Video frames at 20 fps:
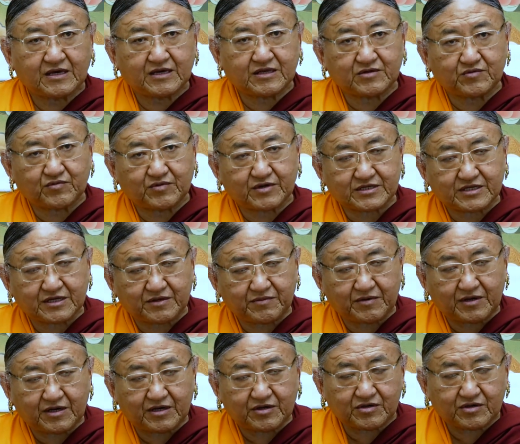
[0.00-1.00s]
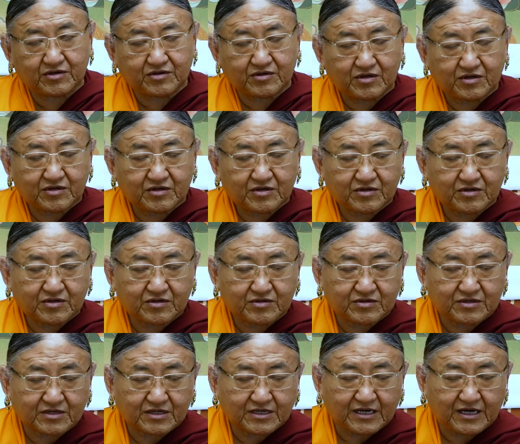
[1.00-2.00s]
whatever
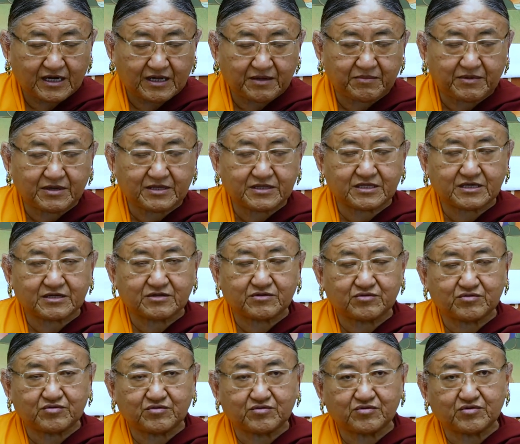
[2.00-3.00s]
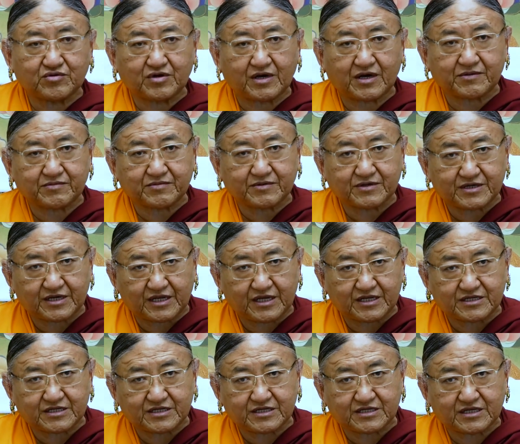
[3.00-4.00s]
the karma that you have
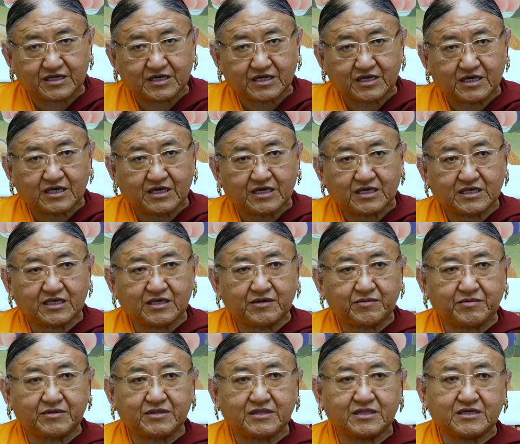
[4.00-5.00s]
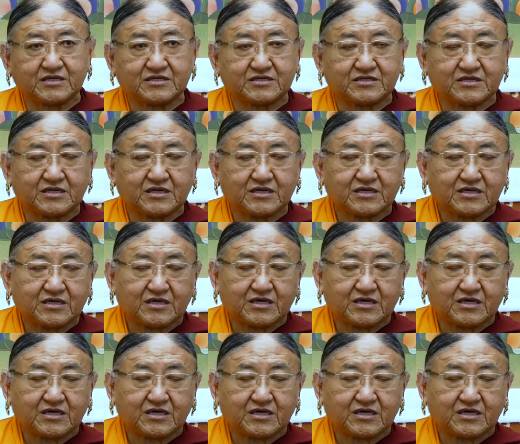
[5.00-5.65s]
created, even it